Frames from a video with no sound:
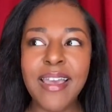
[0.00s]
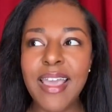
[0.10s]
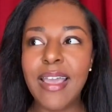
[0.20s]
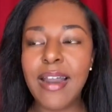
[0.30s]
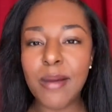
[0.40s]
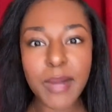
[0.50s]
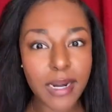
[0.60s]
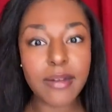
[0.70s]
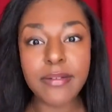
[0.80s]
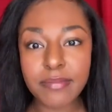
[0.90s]
and I'm
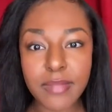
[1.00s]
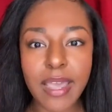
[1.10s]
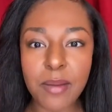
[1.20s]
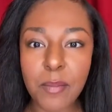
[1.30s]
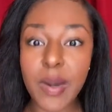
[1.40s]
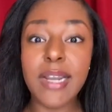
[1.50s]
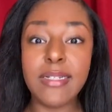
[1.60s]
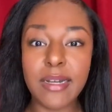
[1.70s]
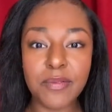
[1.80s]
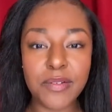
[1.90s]
gonna break it
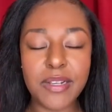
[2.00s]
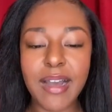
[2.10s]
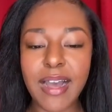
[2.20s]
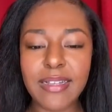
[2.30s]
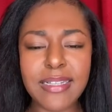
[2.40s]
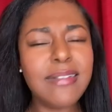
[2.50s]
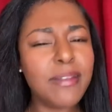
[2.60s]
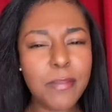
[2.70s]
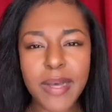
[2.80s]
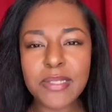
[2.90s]
down for you guys in the
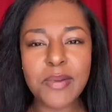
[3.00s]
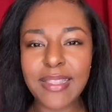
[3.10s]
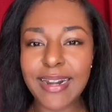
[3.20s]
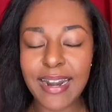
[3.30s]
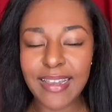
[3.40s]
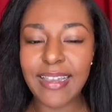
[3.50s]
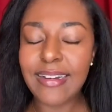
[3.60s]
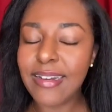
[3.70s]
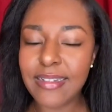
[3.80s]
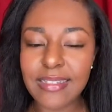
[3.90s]
best way that I can,
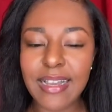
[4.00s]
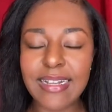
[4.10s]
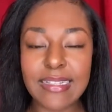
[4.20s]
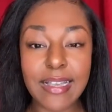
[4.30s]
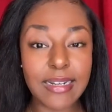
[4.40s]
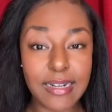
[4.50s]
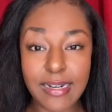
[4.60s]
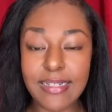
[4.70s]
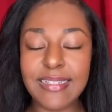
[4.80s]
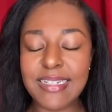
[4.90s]
because like I said, it
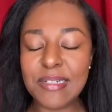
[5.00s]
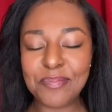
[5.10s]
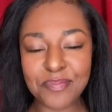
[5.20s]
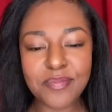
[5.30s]
is deep.